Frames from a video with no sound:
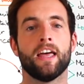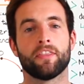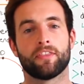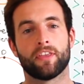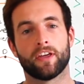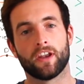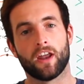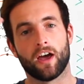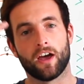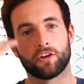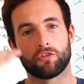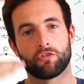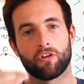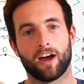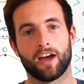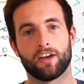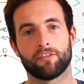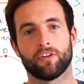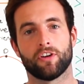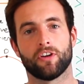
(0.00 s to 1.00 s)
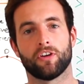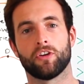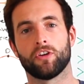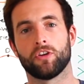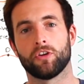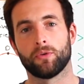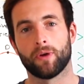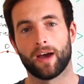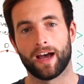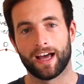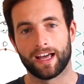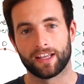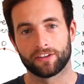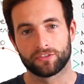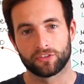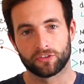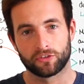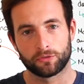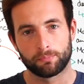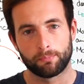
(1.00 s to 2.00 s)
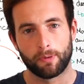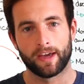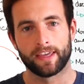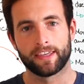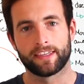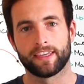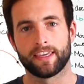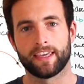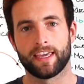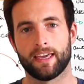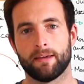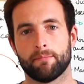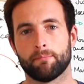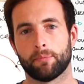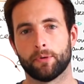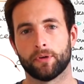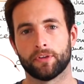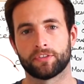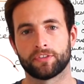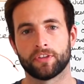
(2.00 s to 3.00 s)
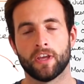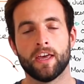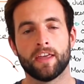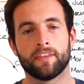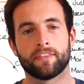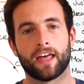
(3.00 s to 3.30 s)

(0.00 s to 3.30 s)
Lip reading: than a driver who has spiky inputs.